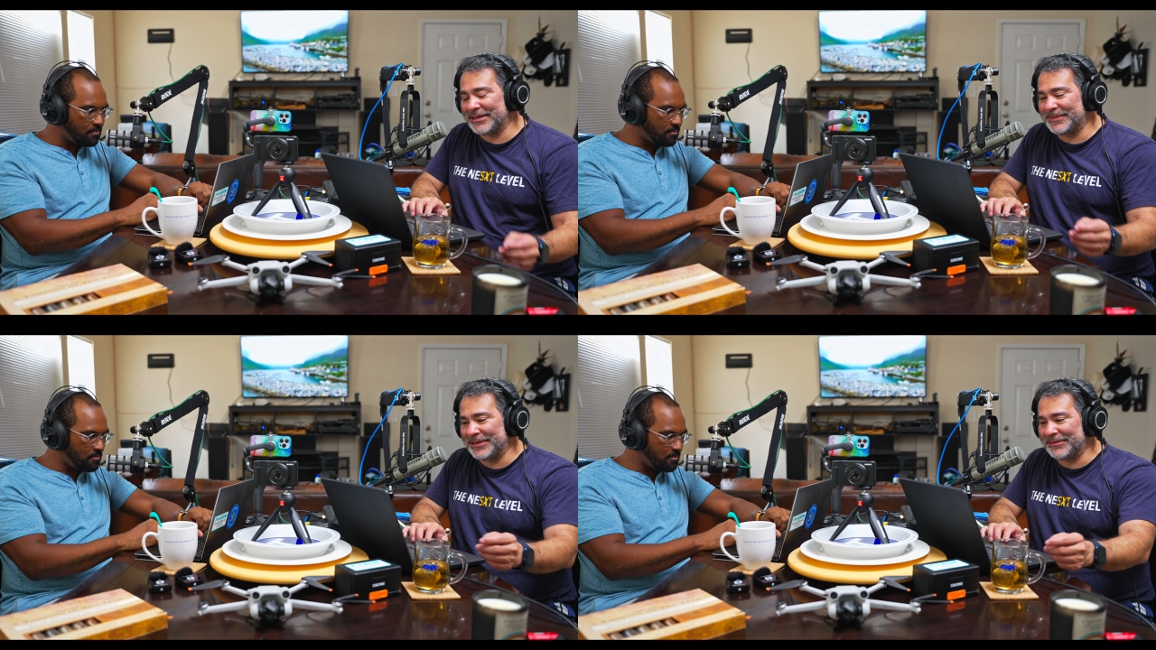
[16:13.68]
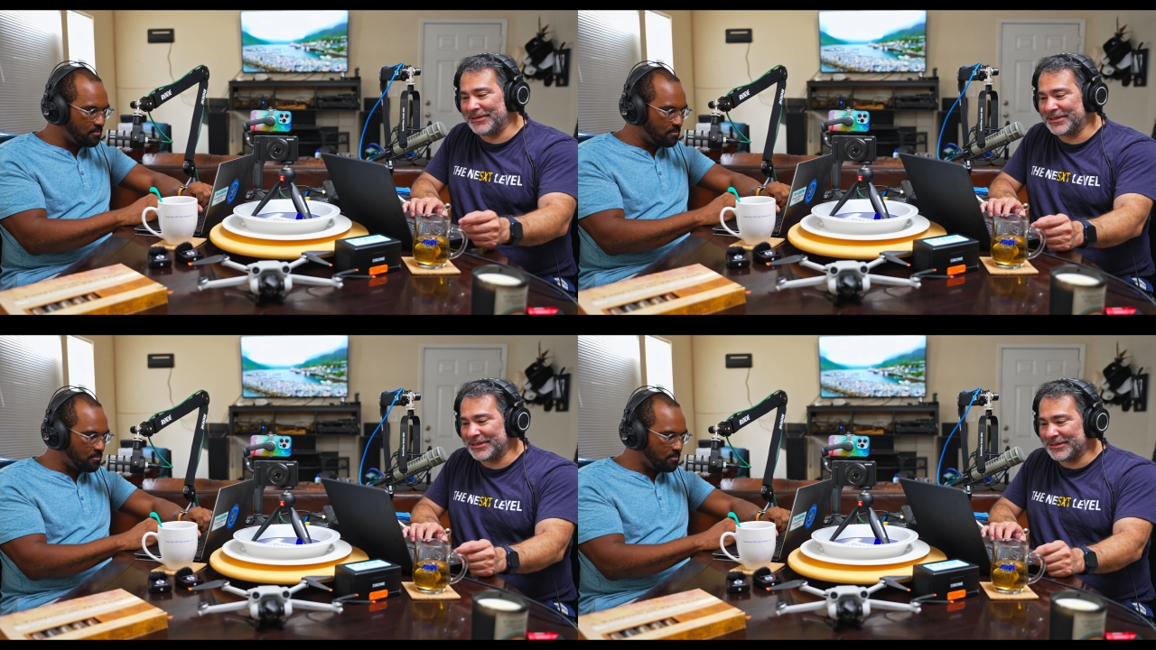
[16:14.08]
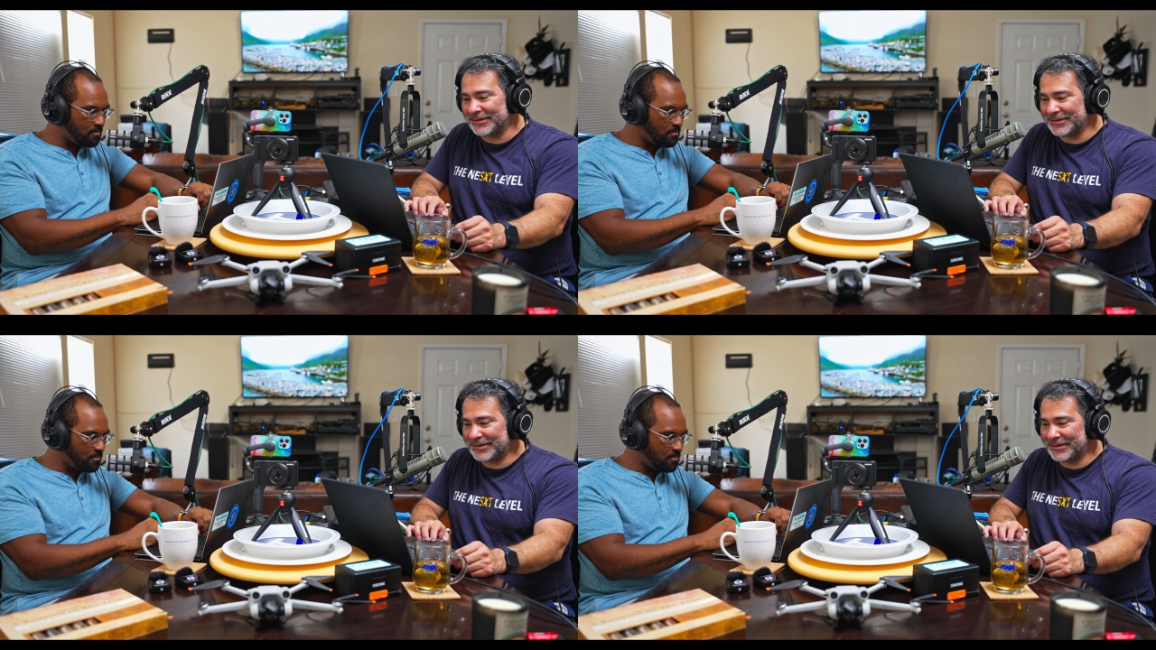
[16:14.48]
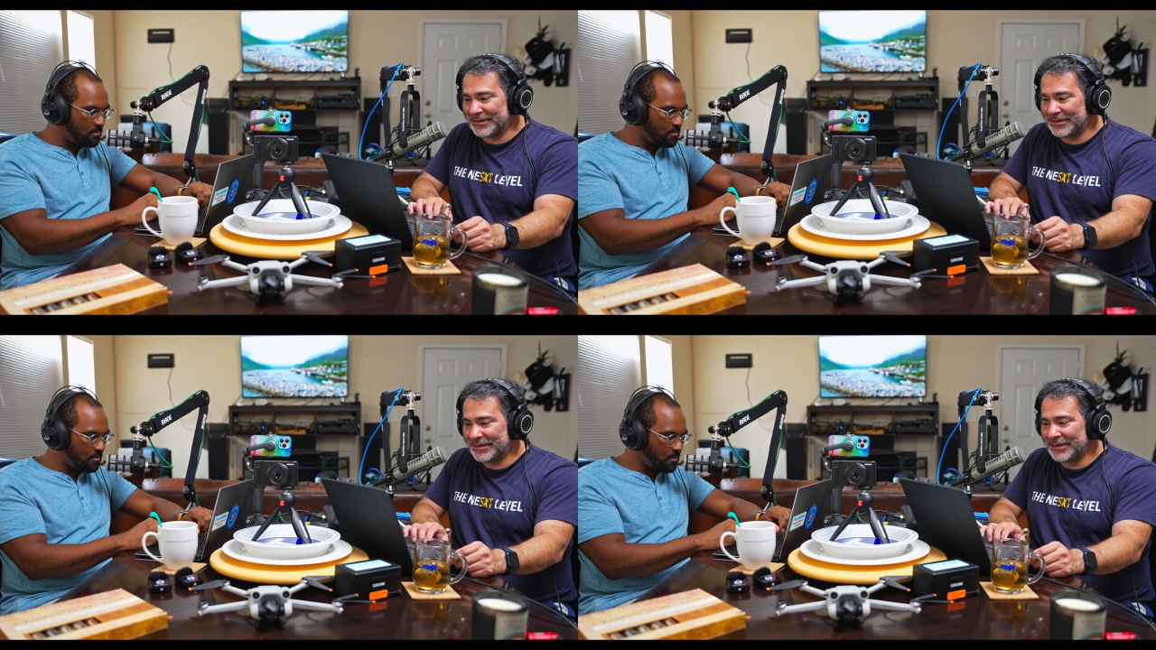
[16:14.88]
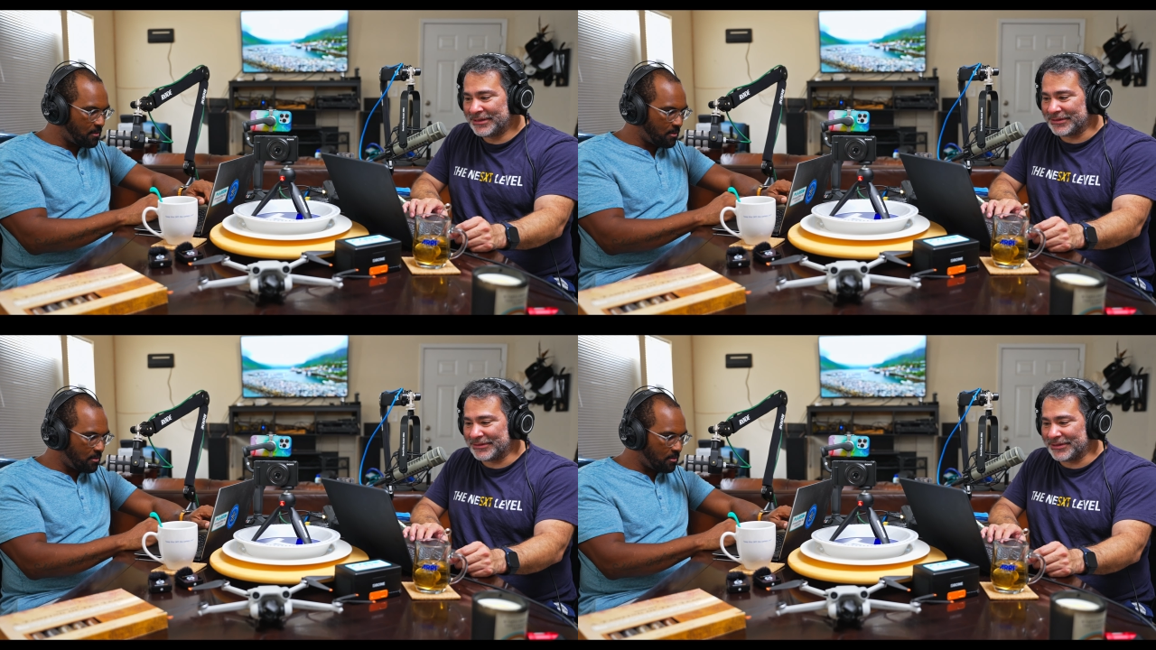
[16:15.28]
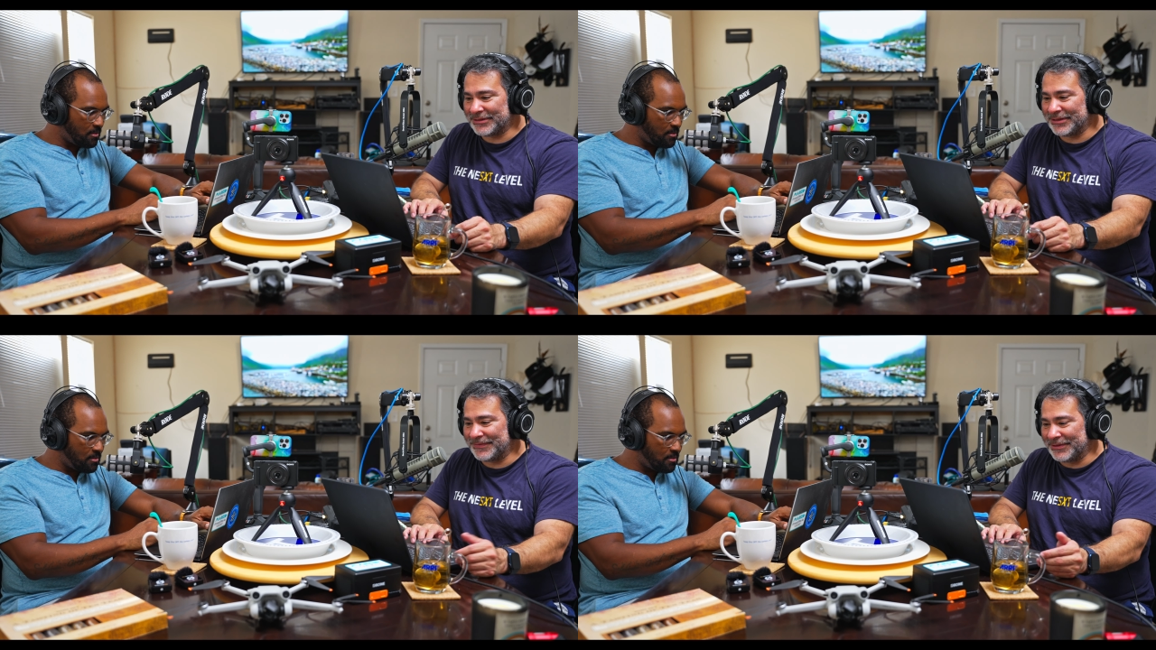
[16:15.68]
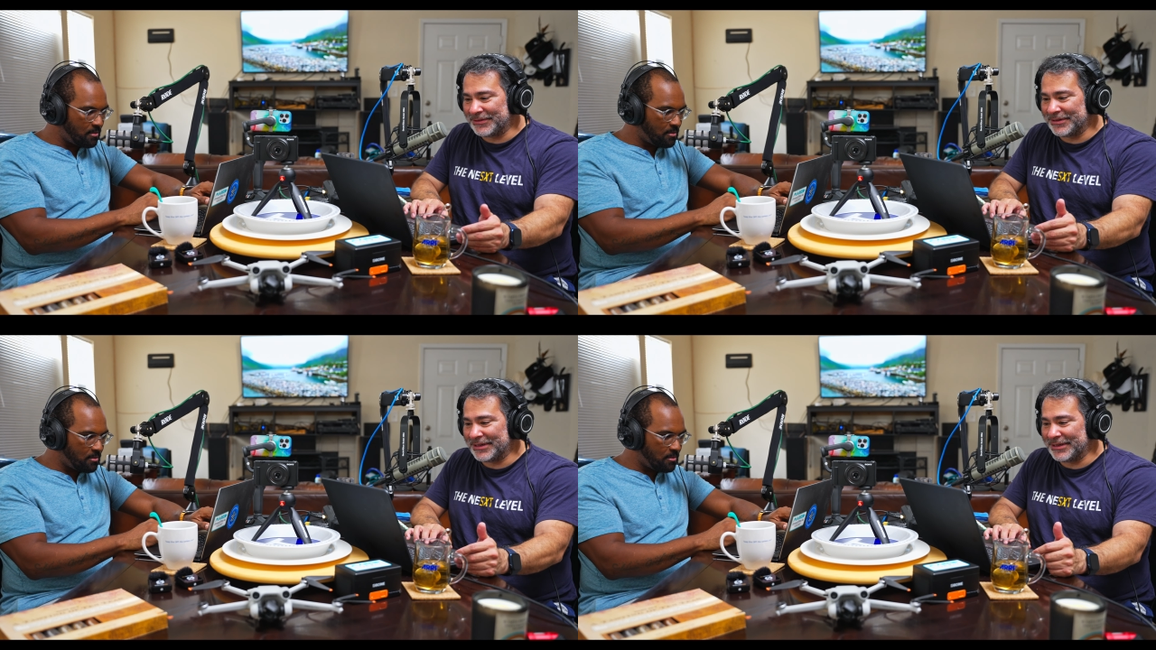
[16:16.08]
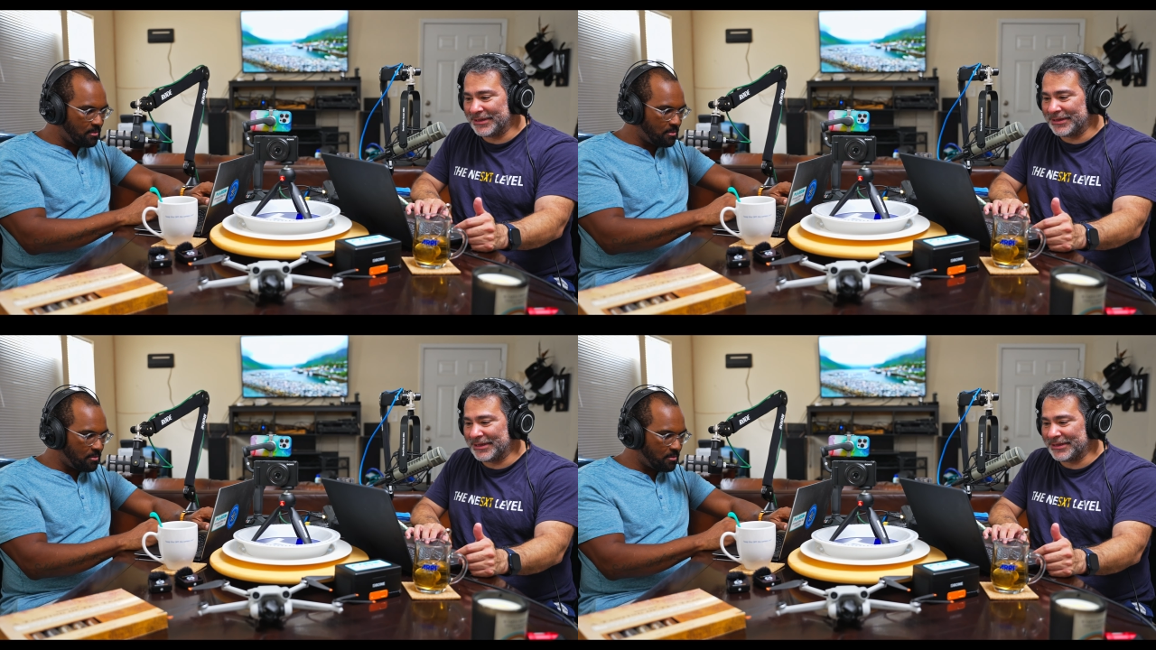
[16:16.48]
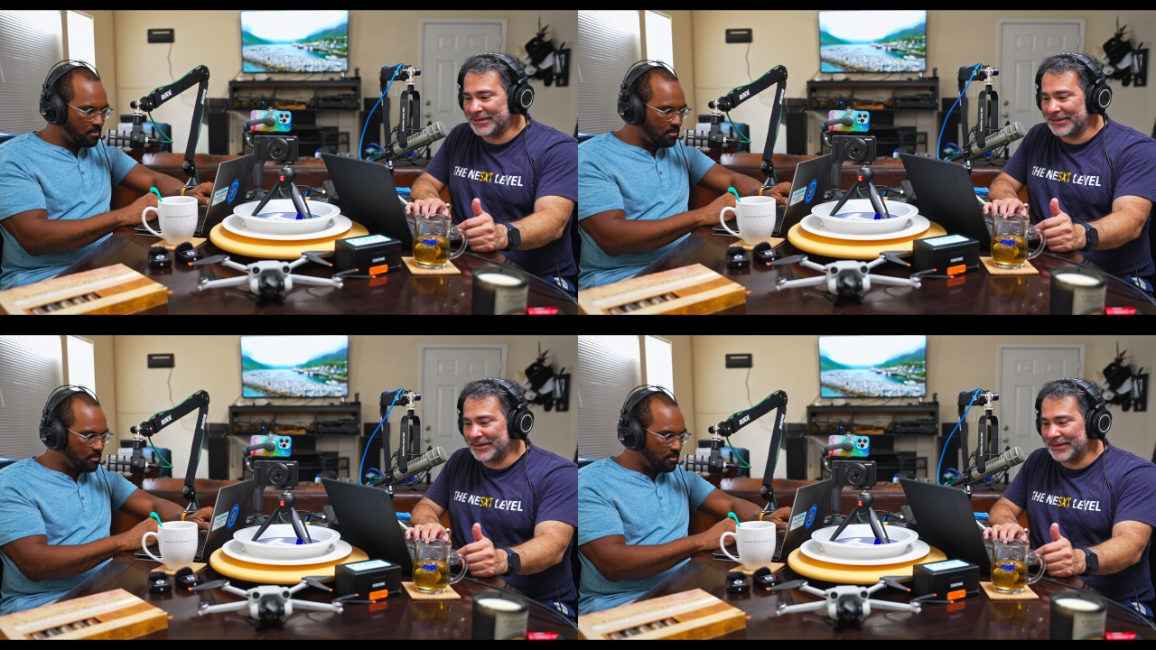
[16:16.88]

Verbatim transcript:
Speaker 1: SP3 Essentials. So it shows you the focal lengths,